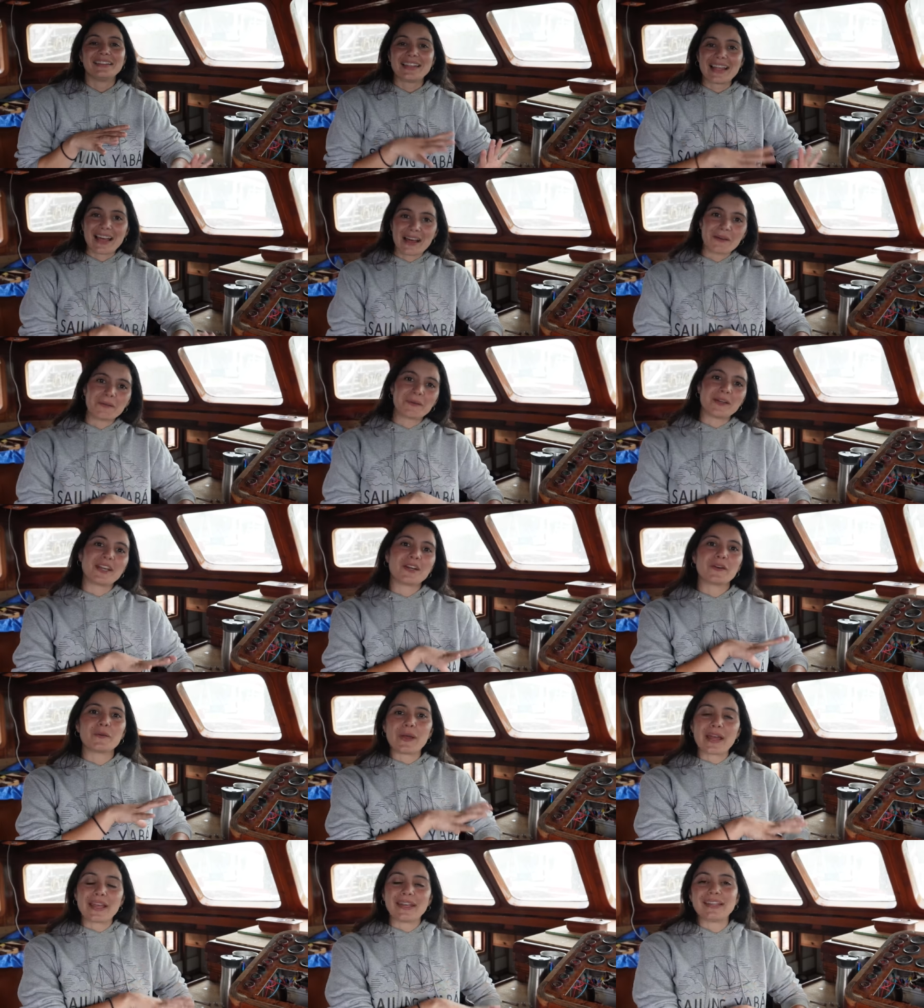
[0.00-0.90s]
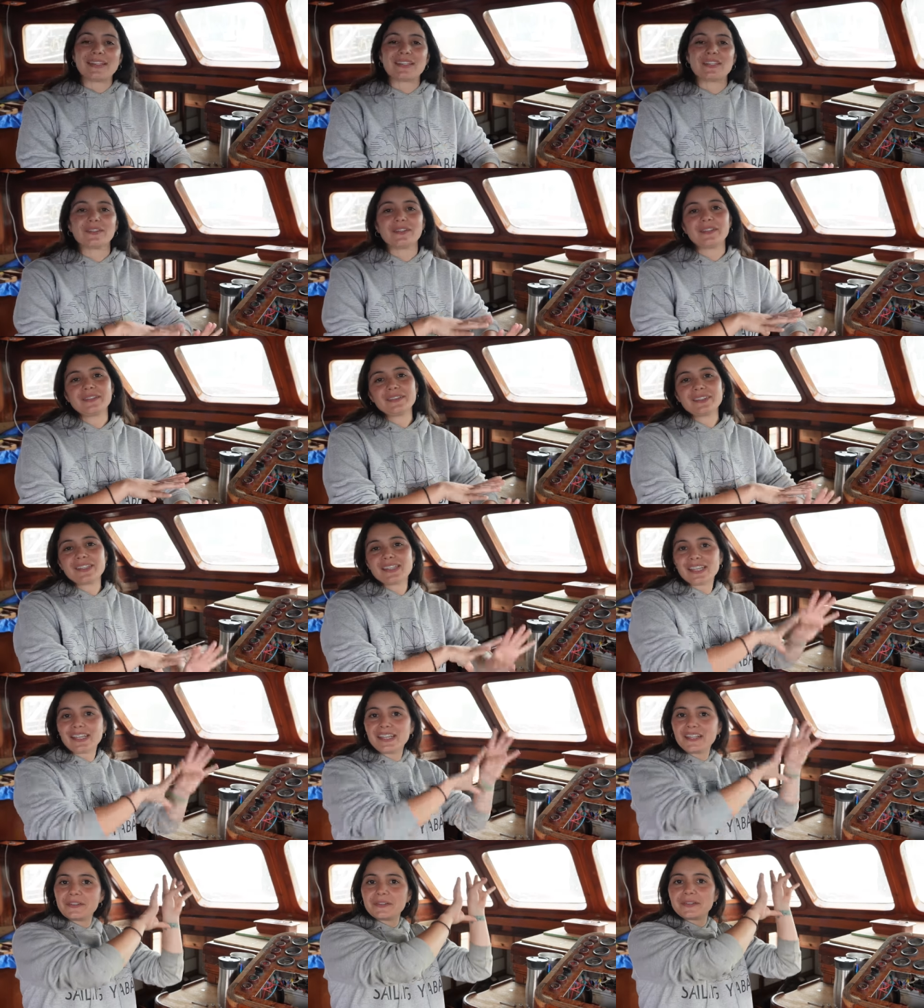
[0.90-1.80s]
Now we are ready to
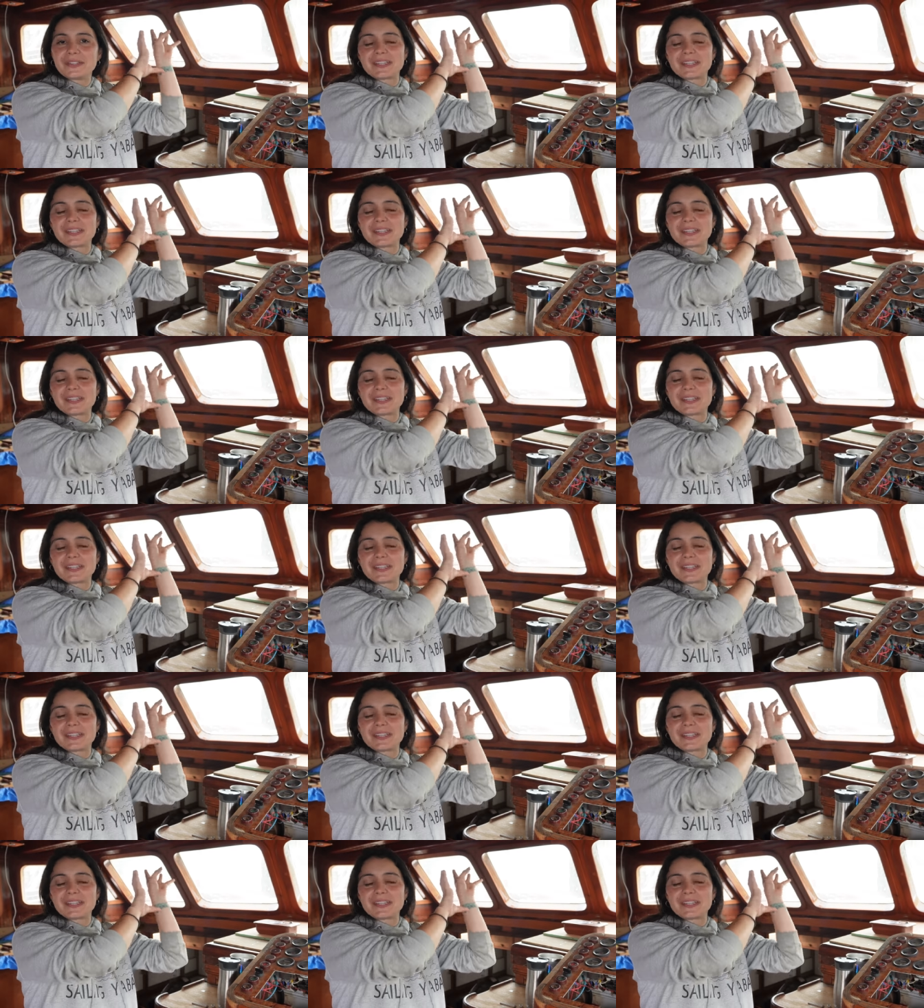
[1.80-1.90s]
continue